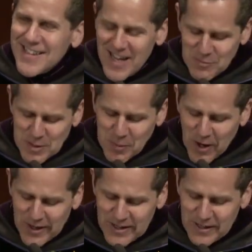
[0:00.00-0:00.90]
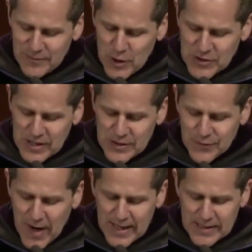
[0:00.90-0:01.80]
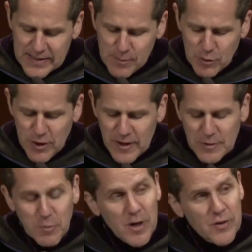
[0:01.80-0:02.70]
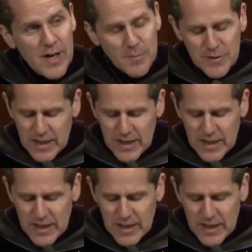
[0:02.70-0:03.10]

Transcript: They have been part of the university's finest liberal arts programs.